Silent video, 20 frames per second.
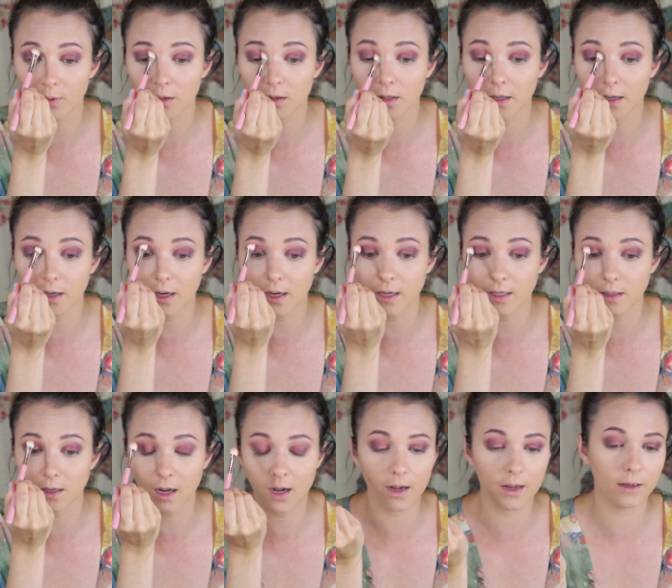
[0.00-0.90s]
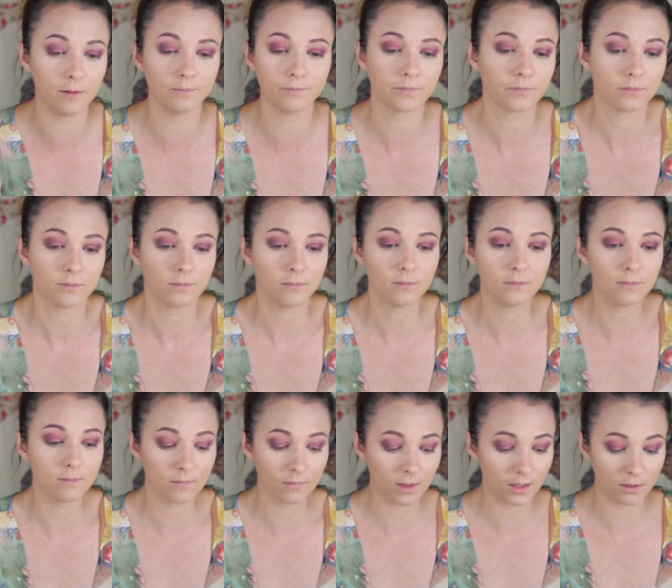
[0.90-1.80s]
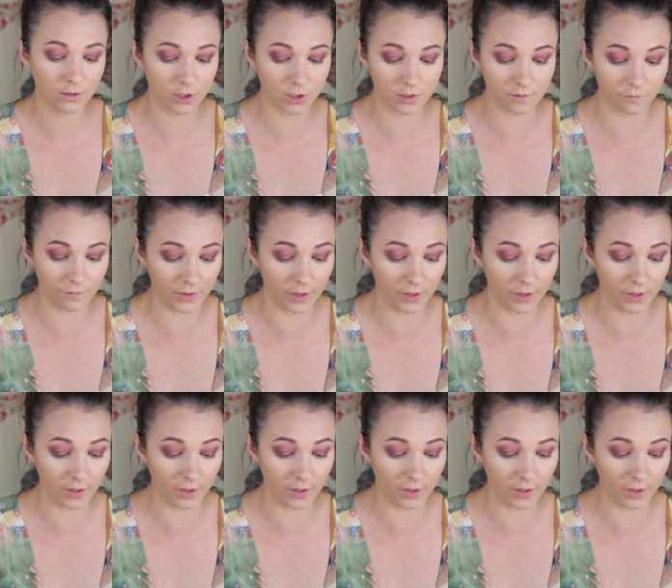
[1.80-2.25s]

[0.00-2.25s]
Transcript: but like I, I am just